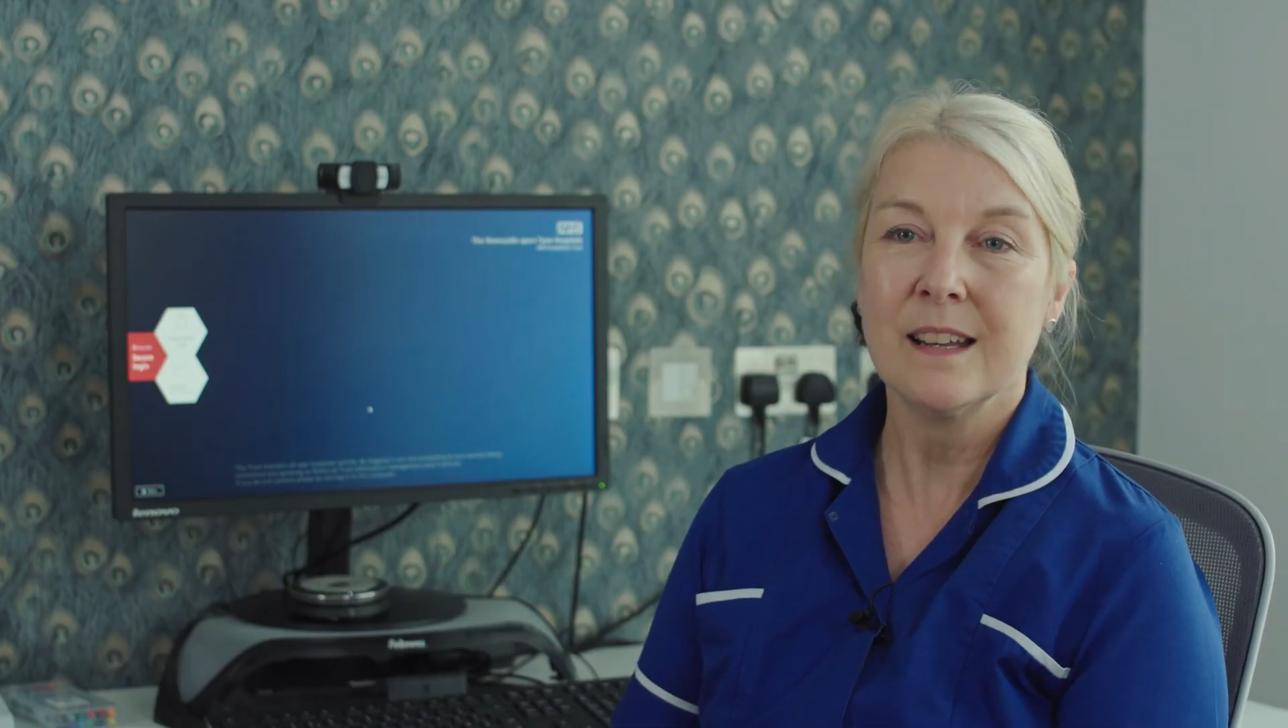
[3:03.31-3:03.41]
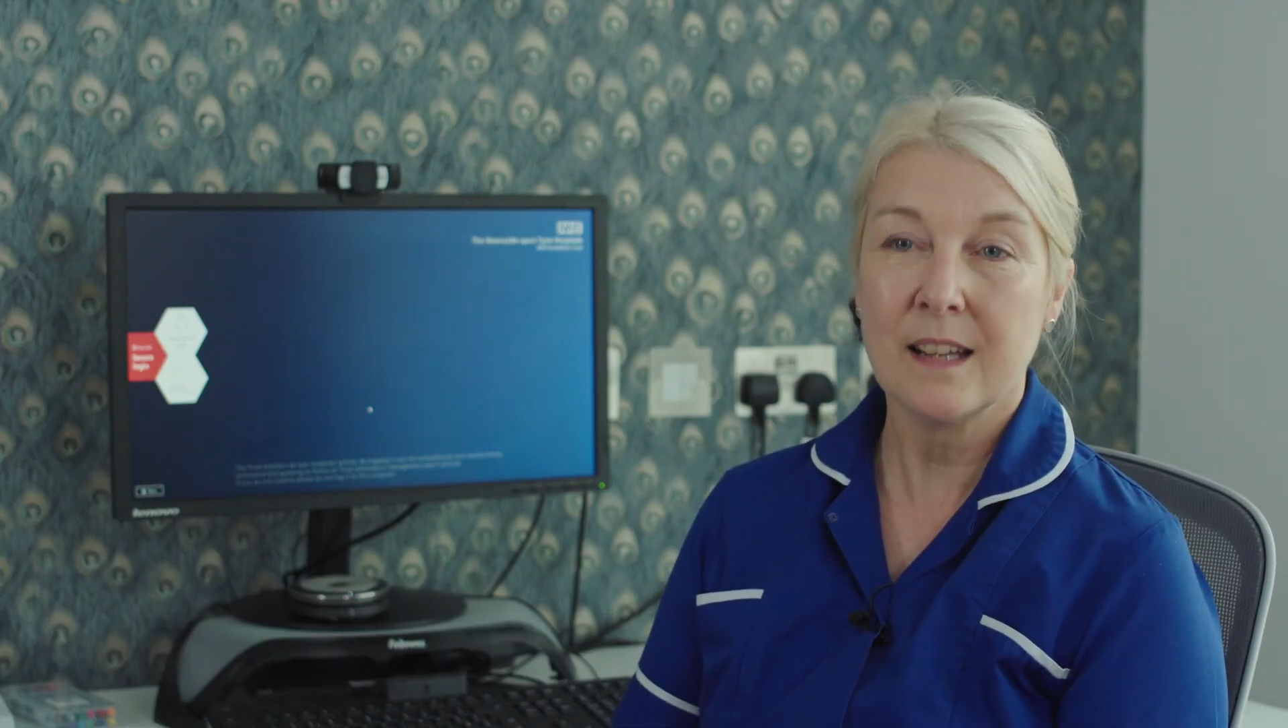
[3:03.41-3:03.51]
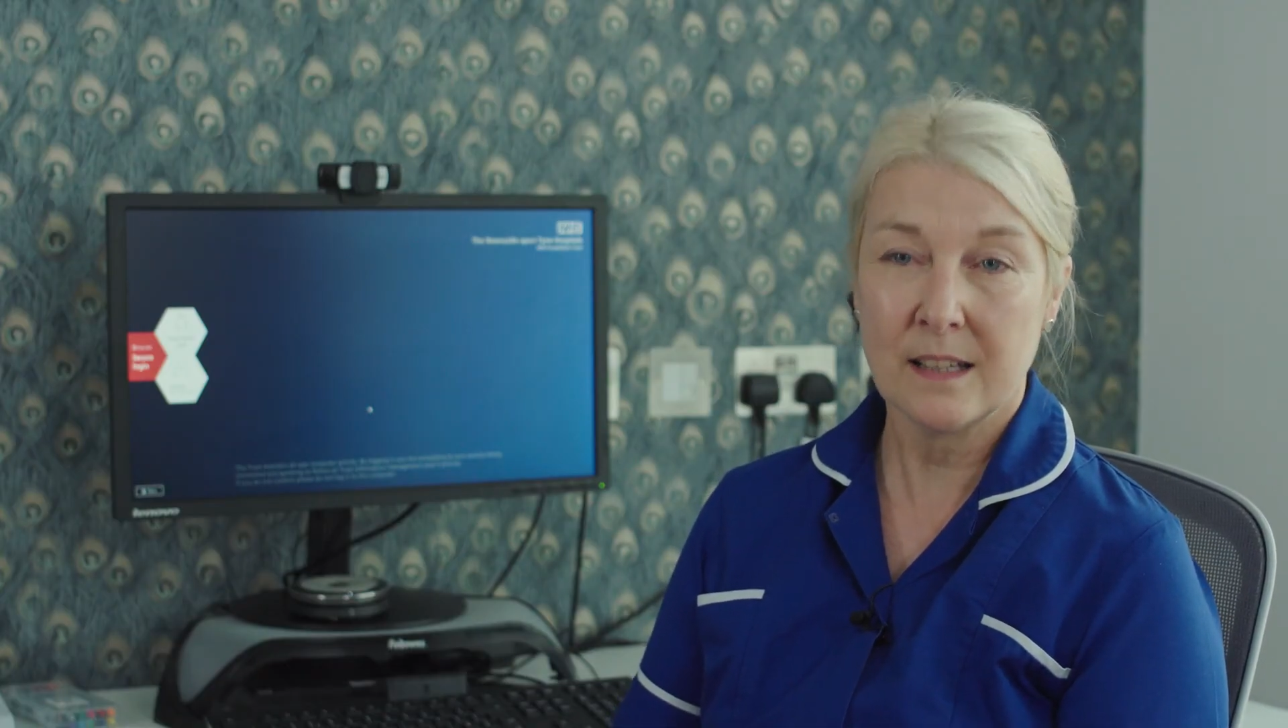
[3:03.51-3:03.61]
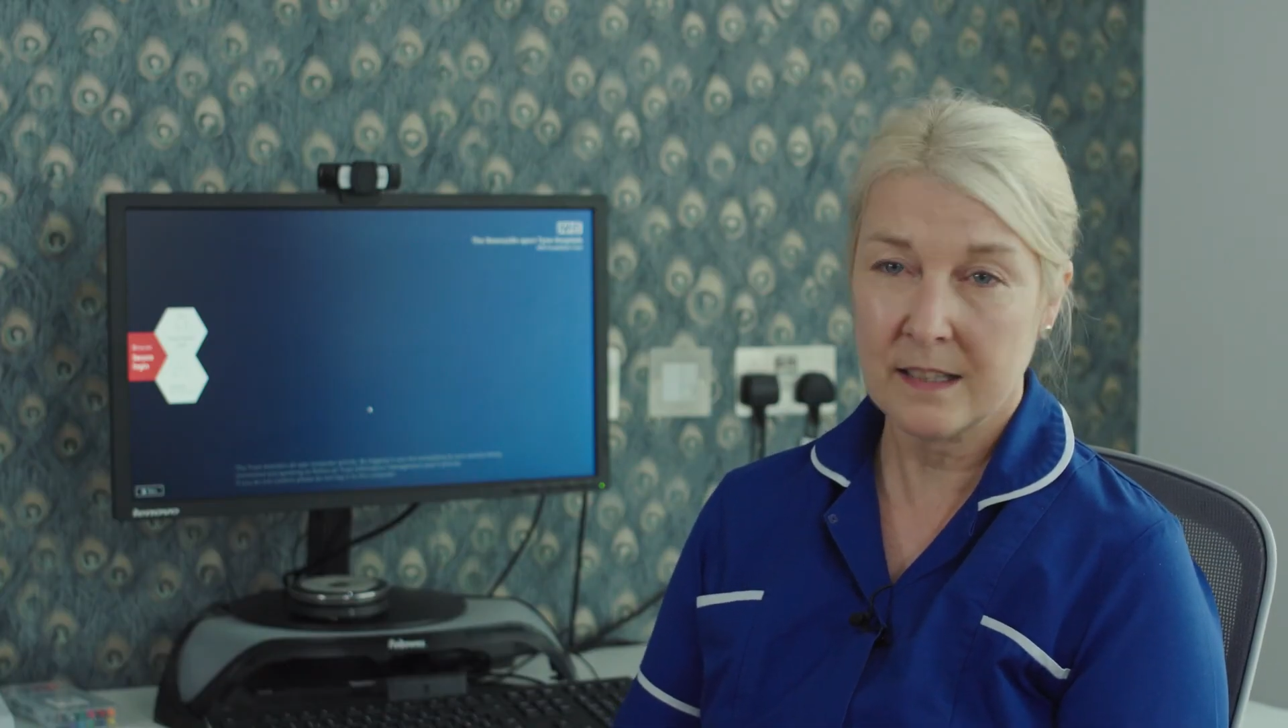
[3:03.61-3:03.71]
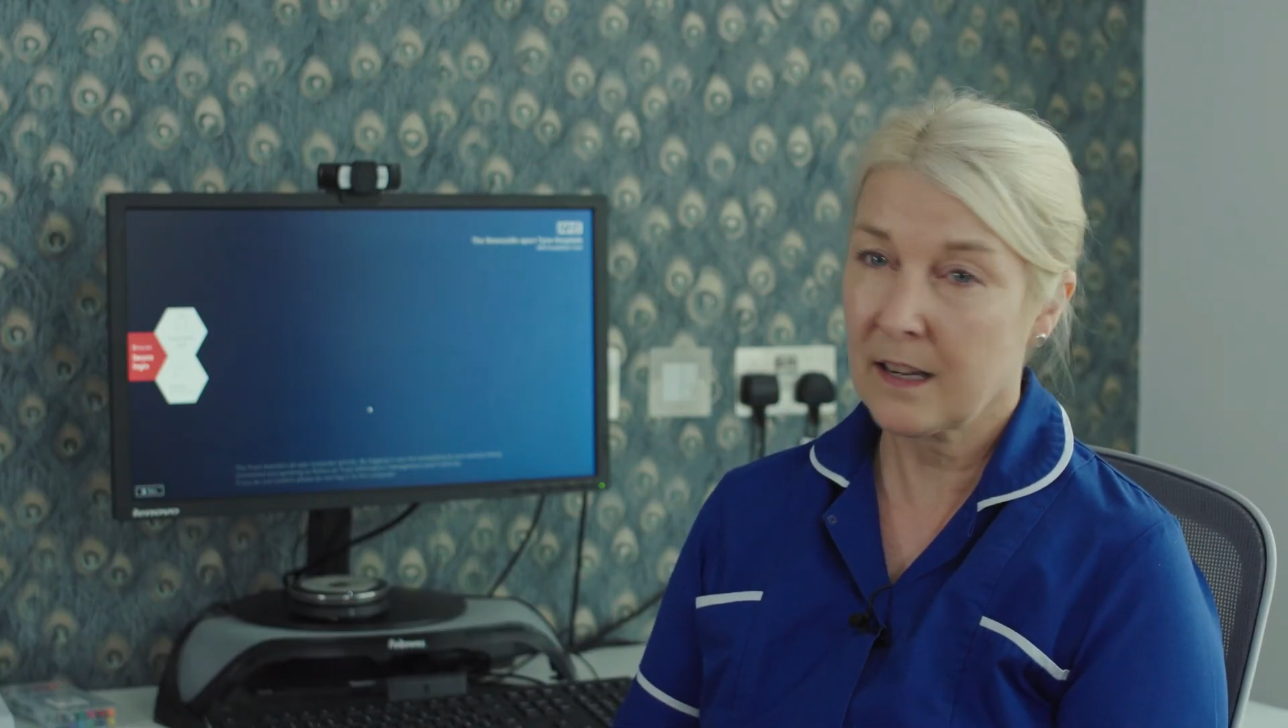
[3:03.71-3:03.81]

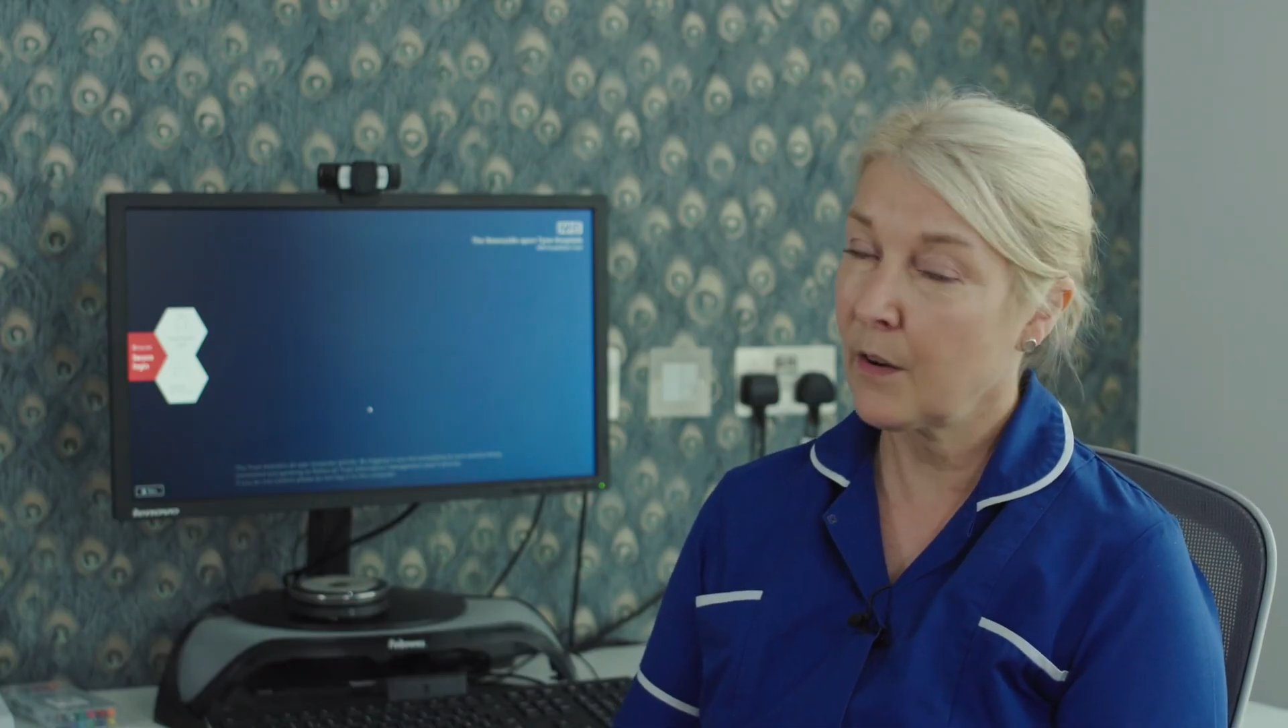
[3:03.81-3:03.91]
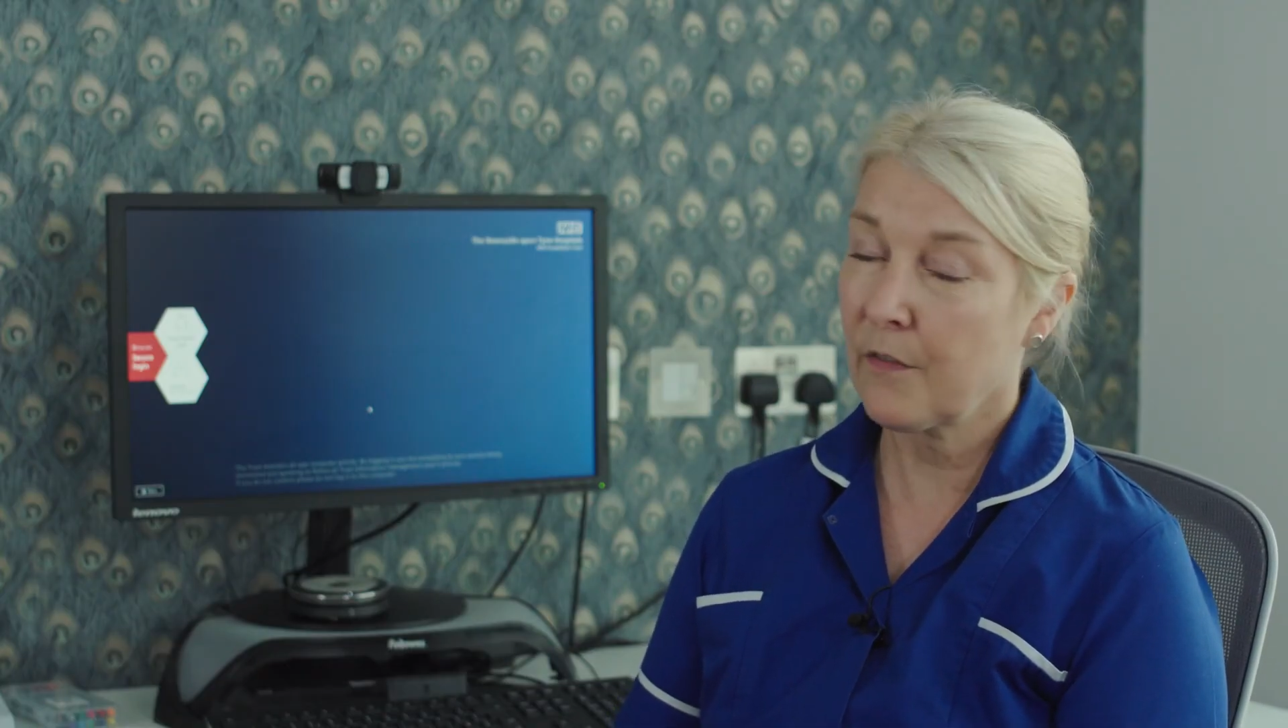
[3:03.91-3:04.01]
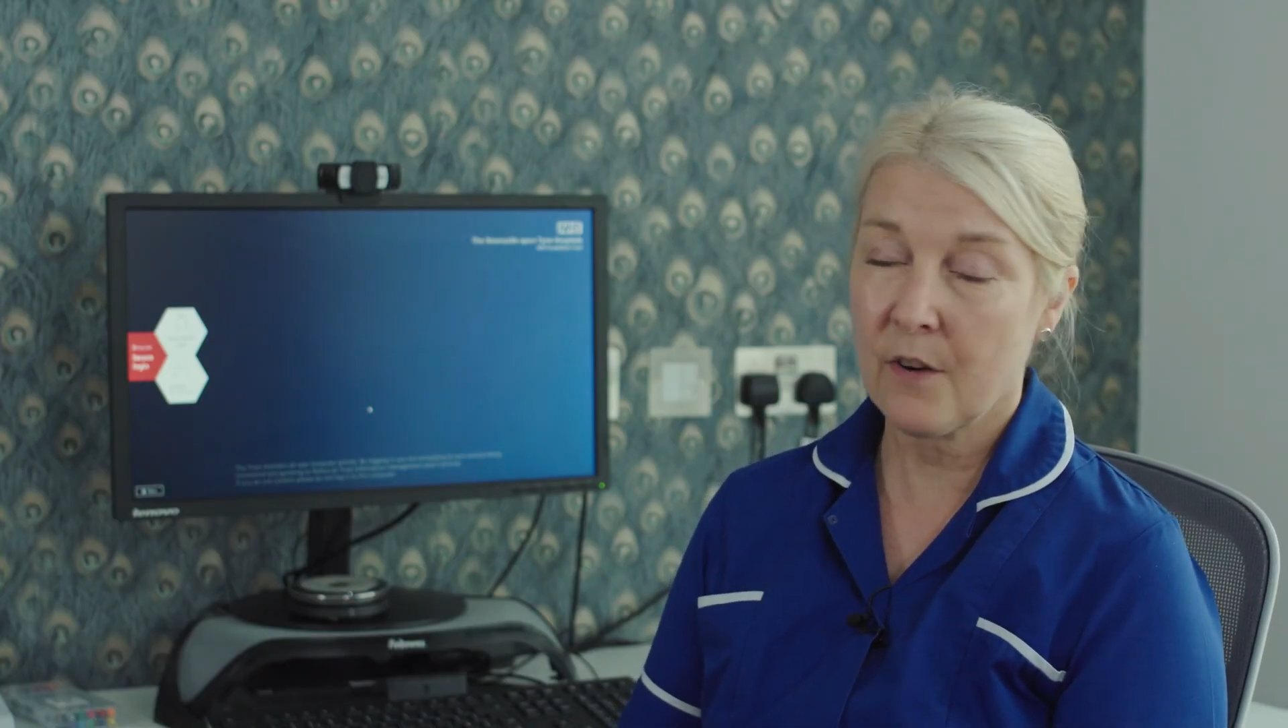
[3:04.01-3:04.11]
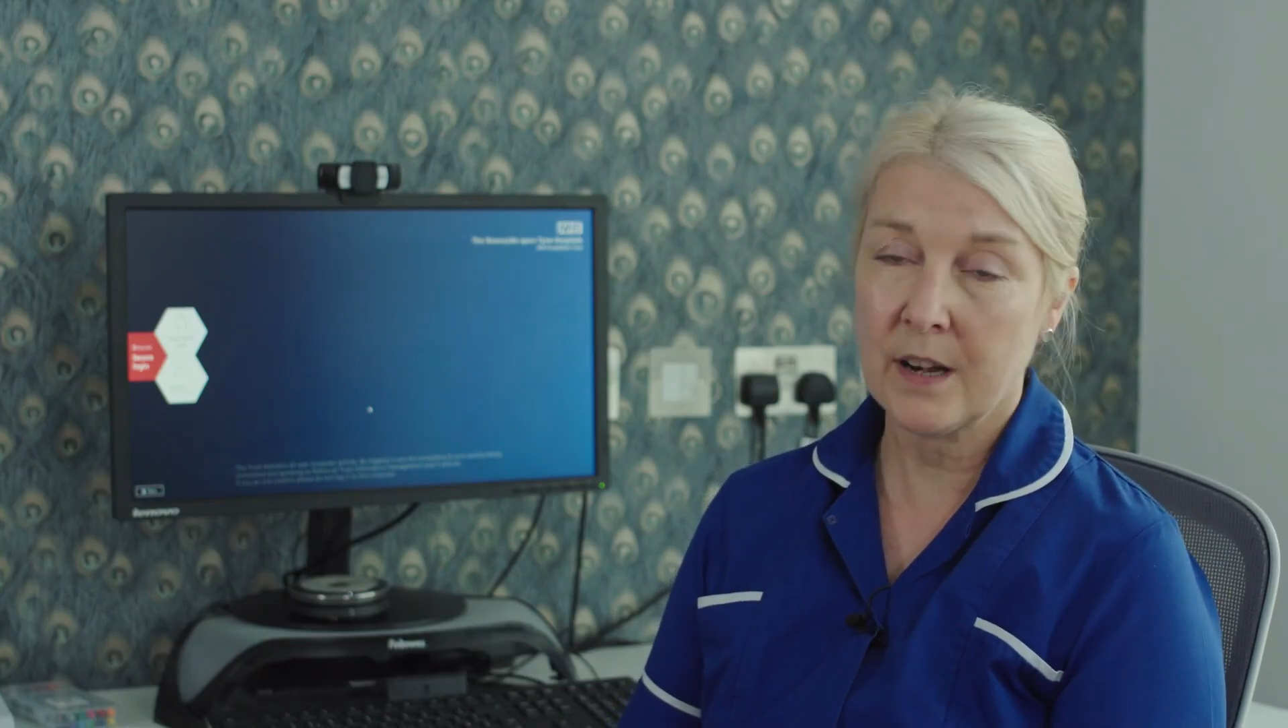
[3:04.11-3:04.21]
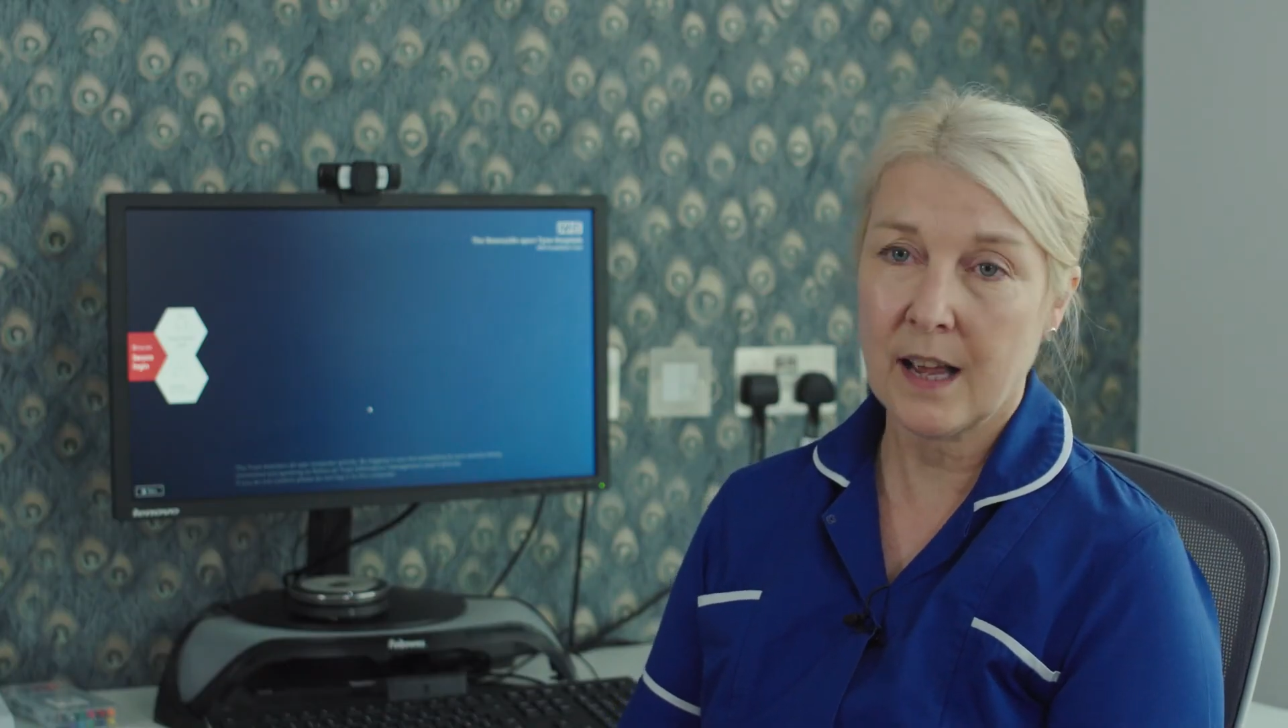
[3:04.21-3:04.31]
necessary for any